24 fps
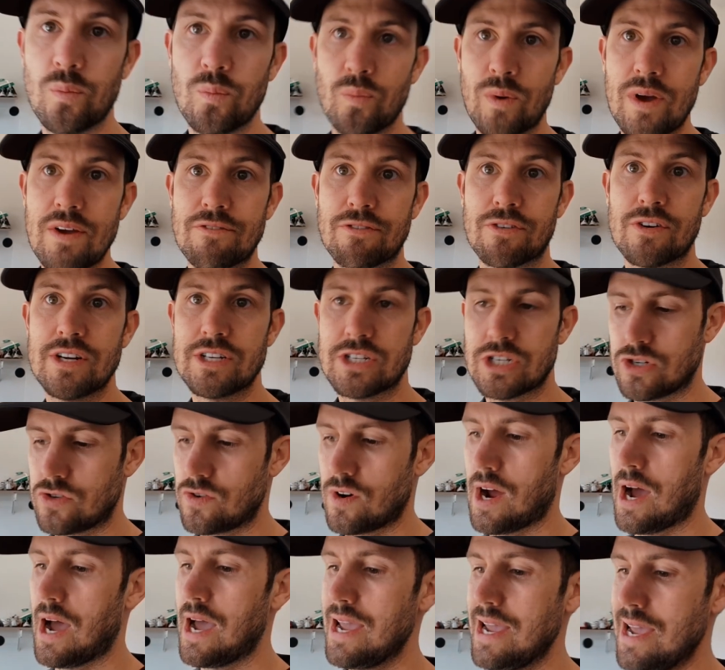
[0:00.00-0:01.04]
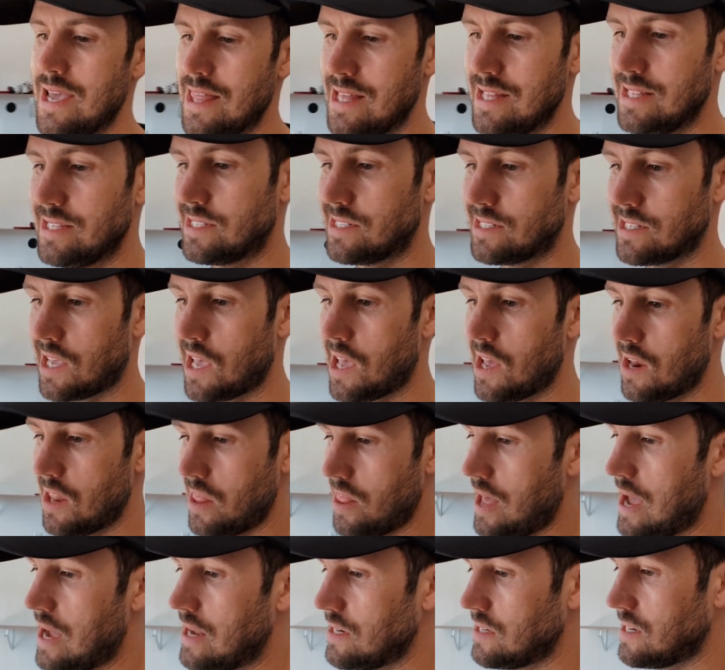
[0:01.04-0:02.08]
wait for it to dry and then sand
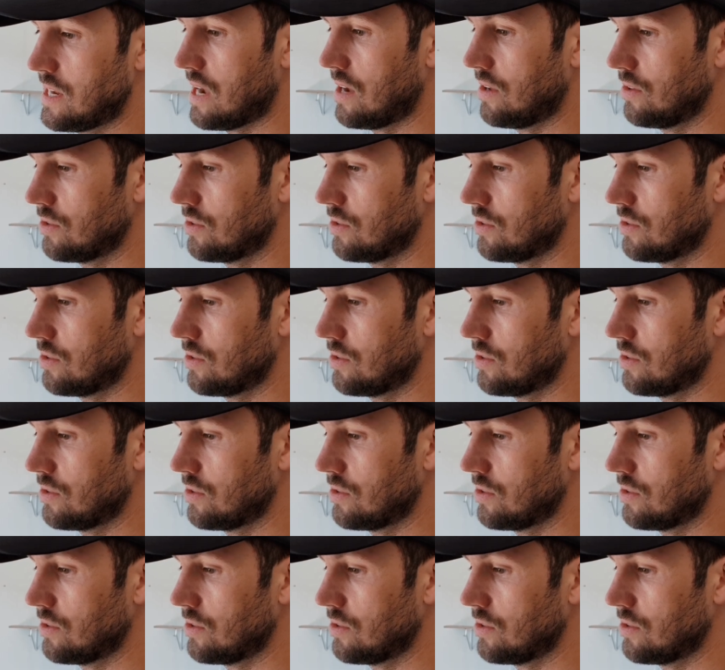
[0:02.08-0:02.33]
that down.